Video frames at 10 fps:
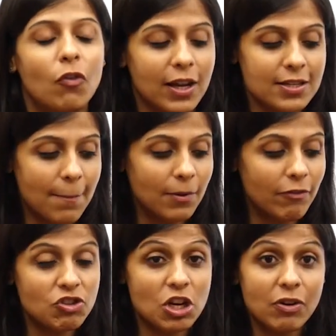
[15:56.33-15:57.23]
for example,
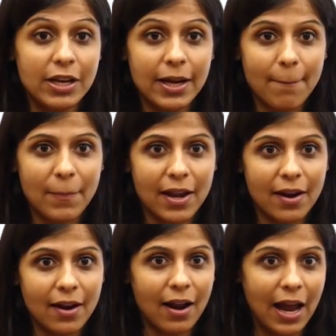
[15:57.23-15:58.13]
we generally compare
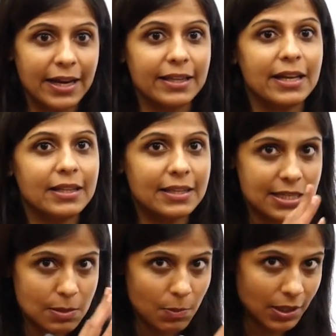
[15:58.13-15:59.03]
our height that
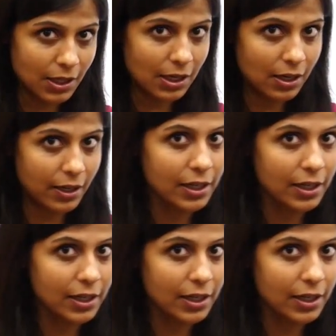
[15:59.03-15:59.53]
this particular